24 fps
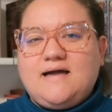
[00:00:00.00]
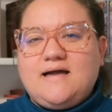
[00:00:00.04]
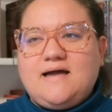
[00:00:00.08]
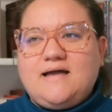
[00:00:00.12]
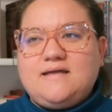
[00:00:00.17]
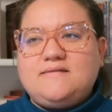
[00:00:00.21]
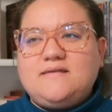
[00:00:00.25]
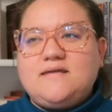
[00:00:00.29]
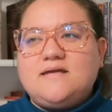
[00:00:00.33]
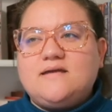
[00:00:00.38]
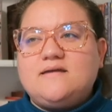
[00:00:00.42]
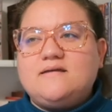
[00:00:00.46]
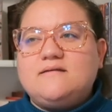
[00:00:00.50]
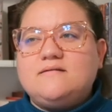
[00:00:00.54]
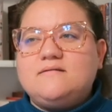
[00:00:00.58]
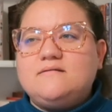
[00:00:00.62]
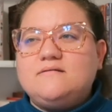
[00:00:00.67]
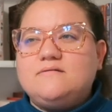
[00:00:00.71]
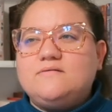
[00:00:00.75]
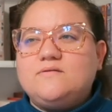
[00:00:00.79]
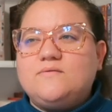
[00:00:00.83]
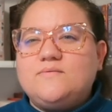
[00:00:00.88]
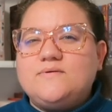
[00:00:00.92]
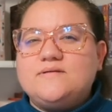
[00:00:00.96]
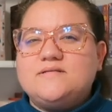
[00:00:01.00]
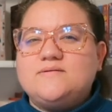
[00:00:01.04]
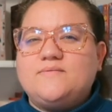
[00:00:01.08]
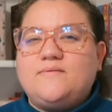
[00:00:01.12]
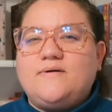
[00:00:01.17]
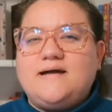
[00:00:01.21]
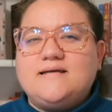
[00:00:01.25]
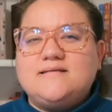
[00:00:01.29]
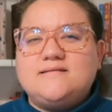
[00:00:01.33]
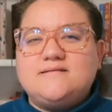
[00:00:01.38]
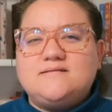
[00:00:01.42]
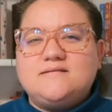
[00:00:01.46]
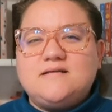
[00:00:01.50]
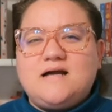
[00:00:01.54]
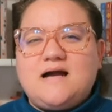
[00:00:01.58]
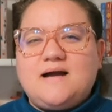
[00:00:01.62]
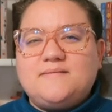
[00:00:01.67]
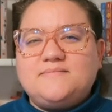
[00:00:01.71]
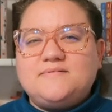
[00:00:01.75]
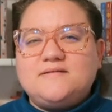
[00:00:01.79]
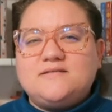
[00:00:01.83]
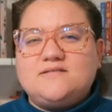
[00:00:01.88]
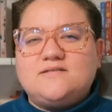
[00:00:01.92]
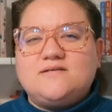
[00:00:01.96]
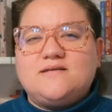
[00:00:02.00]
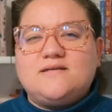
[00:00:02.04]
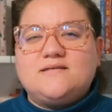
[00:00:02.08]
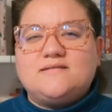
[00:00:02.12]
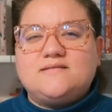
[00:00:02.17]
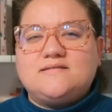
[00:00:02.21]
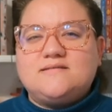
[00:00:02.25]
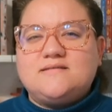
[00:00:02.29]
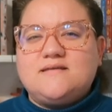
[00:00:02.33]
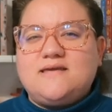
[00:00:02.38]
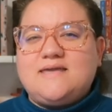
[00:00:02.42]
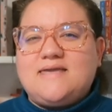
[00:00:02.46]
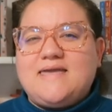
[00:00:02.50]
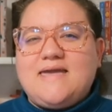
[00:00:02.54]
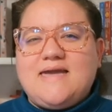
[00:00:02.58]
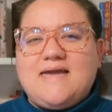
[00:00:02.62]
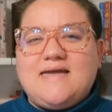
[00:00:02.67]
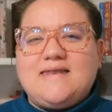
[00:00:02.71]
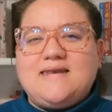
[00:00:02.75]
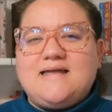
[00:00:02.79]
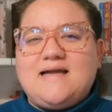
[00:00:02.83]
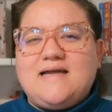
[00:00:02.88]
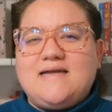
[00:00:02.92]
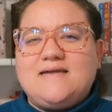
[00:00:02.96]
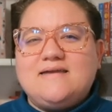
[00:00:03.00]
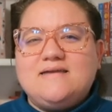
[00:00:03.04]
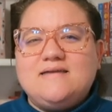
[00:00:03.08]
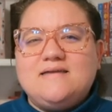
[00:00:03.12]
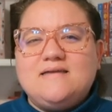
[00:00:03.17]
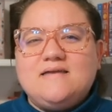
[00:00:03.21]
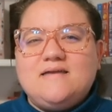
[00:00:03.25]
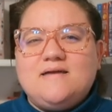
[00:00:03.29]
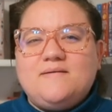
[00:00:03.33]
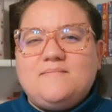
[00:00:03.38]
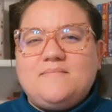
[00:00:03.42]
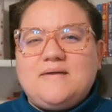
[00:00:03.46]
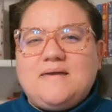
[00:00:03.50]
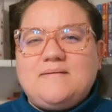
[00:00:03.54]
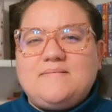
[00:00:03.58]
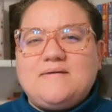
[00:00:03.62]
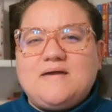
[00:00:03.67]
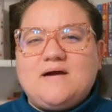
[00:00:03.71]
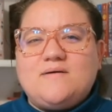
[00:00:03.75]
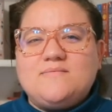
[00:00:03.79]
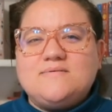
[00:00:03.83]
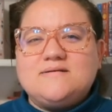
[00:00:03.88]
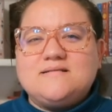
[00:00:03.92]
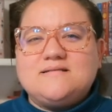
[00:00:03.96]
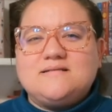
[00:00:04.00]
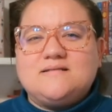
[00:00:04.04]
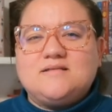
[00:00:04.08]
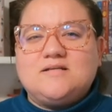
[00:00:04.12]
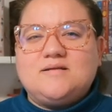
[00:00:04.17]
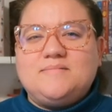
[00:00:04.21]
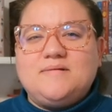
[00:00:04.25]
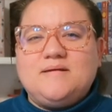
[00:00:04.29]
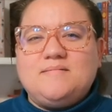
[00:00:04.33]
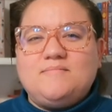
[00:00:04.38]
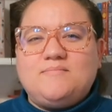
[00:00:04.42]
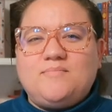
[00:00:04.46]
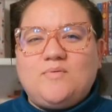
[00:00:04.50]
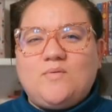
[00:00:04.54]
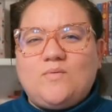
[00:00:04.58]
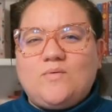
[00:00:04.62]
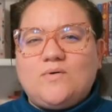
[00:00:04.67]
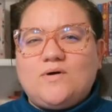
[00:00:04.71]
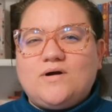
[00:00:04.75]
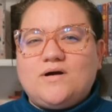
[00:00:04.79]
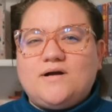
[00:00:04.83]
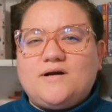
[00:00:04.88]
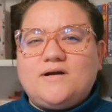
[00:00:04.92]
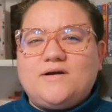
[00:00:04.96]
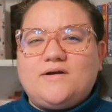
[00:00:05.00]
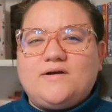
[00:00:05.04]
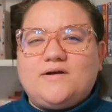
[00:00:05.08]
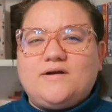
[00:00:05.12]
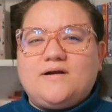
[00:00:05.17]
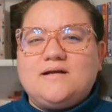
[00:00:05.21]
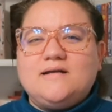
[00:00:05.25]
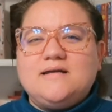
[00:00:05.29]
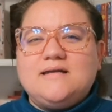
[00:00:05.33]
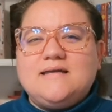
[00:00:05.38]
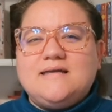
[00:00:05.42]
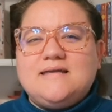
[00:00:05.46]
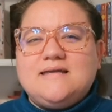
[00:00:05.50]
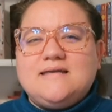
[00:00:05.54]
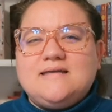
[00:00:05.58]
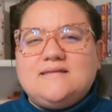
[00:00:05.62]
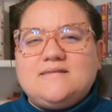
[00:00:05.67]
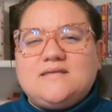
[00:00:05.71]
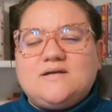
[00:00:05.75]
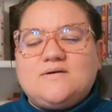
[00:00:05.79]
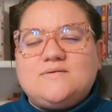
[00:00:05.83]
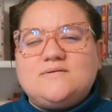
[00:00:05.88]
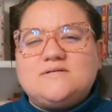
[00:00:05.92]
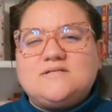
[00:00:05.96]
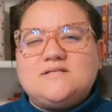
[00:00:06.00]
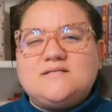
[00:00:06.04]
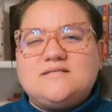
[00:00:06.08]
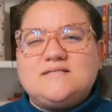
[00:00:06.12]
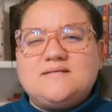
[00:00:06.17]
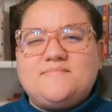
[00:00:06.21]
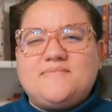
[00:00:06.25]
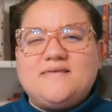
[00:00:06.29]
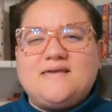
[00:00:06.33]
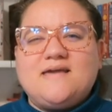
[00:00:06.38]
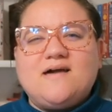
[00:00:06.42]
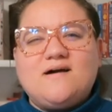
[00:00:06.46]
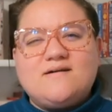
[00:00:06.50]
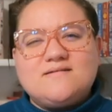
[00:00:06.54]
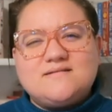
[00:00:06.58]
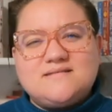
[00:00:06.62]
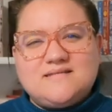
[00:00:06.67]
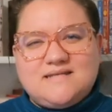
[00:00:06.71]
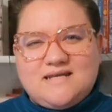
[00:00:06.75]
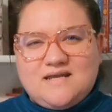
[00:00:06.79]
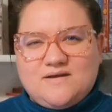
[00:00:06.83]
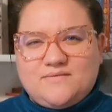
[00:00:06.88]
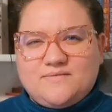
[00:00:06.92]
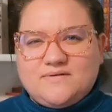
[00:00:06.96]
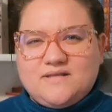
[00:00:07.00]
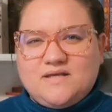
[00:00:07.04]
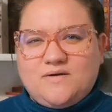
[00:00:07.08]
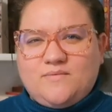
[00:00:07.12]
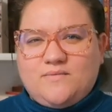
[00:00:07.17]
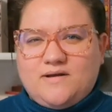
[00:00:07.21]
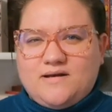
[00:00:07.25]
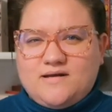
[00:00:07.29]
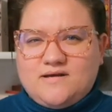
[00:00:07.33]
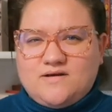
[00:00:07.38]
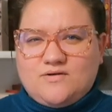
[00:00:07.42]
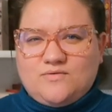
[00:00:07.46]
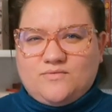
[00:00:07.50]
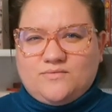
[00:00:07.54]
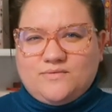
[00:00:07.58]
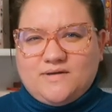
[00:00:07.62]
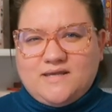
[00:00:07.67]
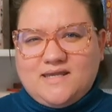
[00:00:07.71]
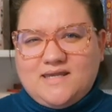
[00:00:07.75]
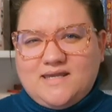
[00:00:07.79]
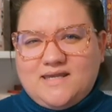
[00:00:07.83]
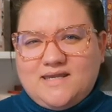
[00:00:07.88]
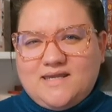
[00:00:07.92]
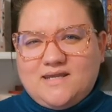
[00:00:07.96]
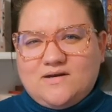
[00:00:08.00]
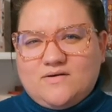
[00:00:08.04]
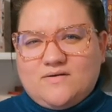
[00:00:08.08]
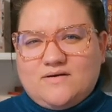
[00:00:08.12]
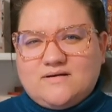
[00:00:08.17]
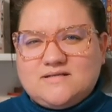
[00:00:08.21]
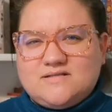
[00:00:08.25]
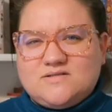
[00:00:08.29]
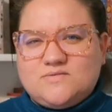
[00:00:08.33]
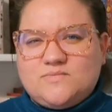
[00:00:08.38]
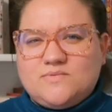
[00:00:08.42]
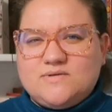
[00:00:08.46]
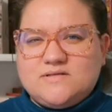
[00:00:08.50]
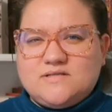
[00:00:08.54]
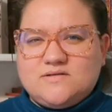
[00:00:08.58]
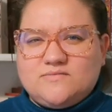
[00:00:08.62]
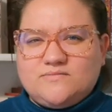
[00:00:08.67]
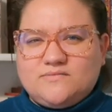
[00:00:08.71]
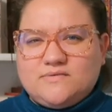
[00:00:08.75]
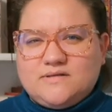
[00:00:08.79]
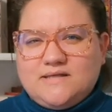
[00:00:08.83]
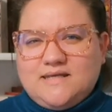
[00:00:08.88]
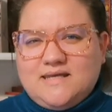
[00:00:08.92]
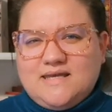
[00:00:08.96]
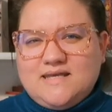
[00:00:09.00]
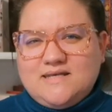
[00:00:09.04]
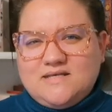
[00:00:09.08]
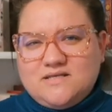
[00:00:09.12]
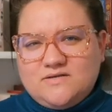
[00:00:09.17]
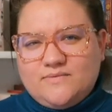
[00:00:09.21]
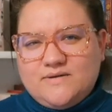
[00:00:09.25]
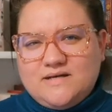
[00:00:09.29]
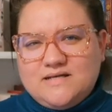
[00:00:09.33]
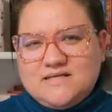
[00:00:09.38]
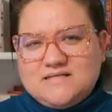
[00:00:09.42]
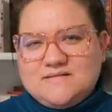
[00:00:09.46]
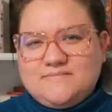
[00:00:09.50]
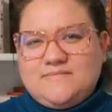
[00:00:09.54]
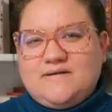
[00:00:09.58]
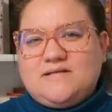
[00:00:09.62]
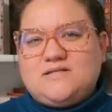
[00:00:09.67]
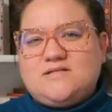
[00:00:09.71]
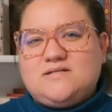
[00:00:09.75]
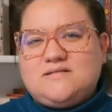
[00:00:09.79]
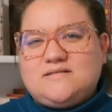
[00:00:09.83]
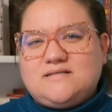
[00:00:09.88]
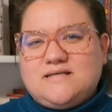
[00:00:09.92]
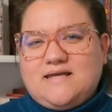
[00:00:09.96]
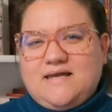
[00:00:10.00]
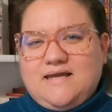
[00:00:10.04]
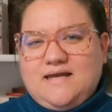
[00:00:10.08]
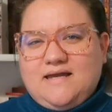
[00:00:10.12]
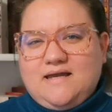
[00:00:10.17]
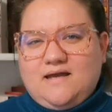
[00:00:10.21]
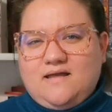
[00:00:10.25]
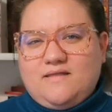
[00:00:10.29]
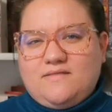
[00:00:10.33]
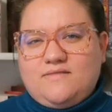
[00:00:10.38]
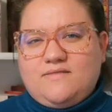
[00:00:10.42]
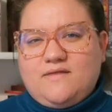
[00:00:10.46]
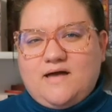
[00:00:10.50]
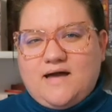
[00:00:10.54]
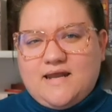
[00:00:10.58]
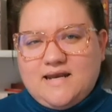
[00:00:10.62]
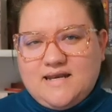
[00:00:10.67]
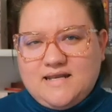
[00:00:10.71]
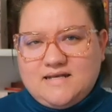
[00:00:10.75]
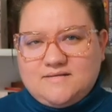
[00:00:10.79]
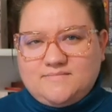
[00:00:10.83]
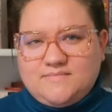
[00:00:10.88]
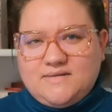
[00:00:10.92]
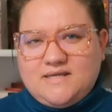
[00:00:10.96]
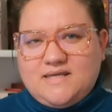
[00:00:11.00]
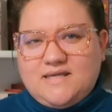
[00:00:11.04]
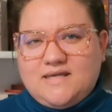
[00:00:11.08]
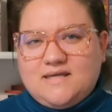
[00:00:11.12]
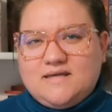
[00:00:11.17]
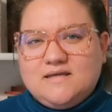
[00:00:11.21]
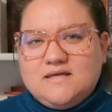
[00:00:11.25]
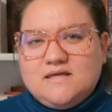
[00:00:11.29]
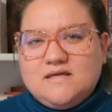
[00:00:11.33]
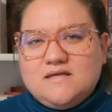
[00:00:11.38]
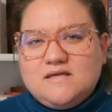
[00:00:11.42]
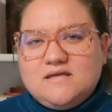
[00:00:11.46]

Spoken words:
I think the reason why I stopped is just, again, maybe I was a little bit bored, or there was just something else that I really wanted to read, or I just wasn't really into it as much as I thought I'd be.